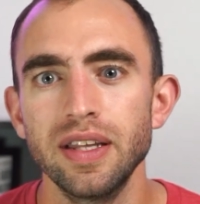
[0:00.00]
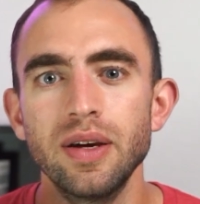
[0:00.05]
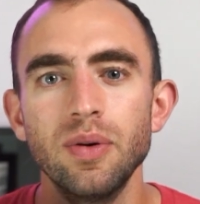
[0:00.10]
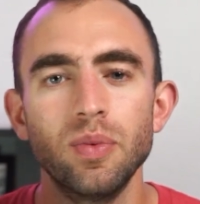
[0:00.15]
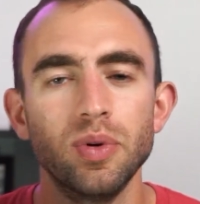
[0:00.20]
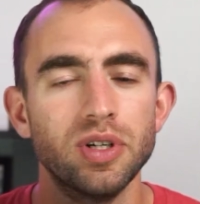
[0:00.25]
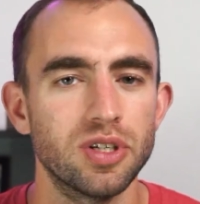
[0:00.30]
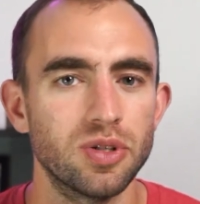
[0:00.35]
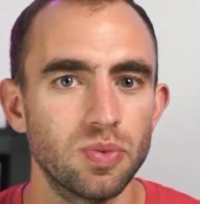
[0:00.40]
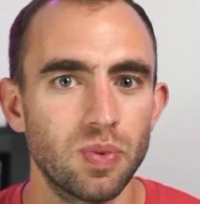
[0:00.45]

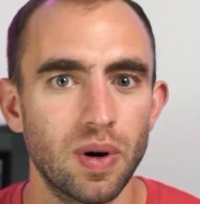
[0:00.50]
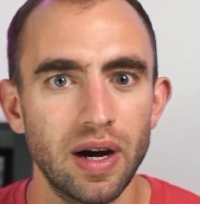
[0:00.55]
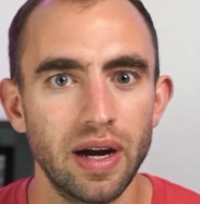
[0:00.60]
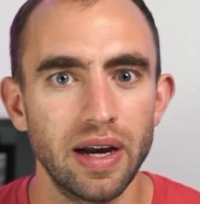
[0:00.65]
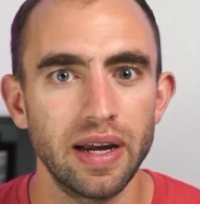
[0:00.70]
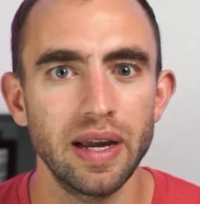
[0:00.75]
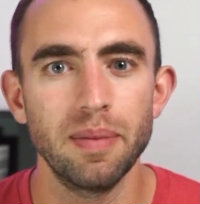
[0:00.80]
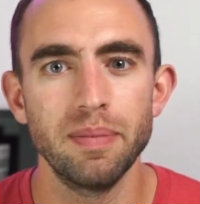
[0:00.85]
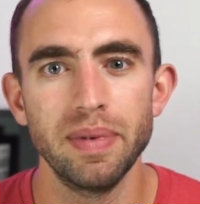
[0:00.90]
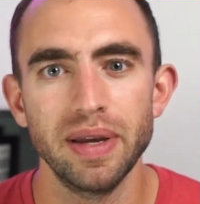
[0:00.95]
which is why
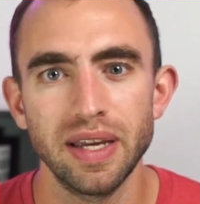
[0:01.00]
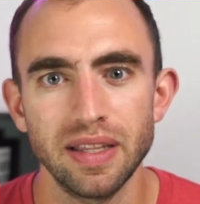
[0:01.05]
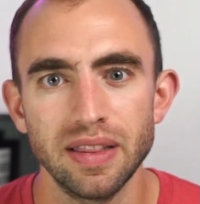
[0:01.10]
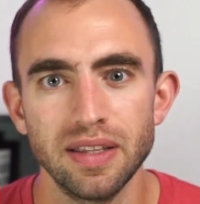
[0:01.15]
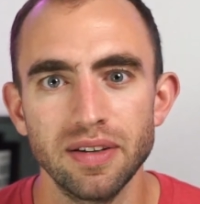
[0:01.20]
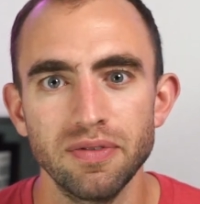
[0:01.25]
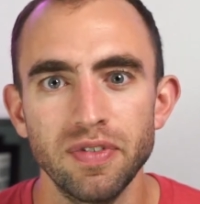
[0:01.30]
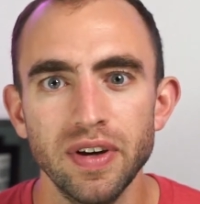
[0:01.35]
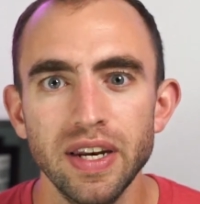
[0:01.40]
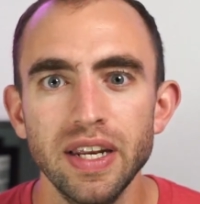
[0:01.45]
I'm making the
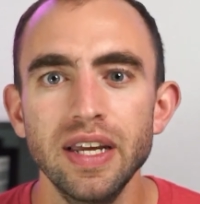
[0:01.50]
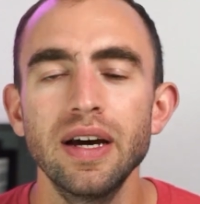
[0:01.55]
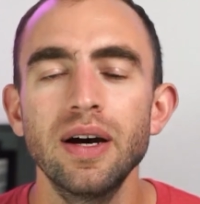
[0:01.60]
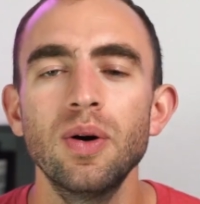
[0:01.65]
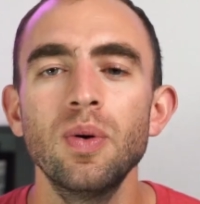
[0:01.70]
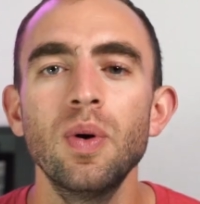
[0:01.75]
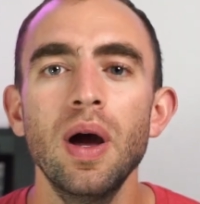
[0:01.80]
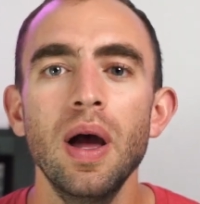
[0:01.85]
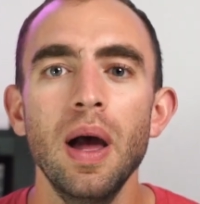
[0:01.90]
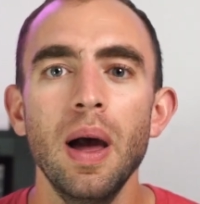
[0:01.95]
video.